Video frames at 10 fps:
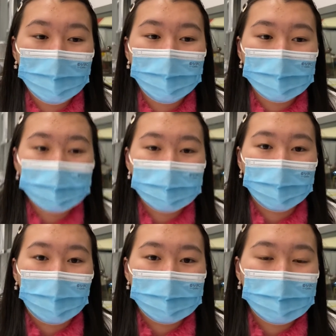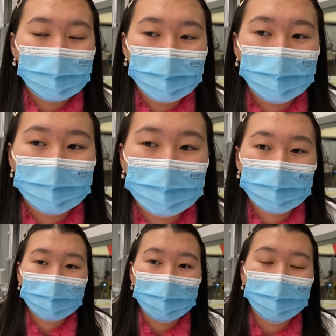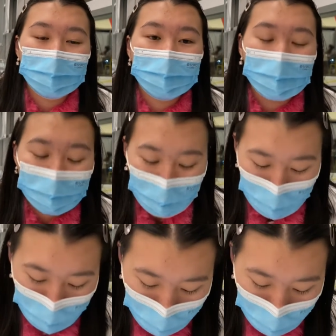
which is the plastic used to seal the tea bag.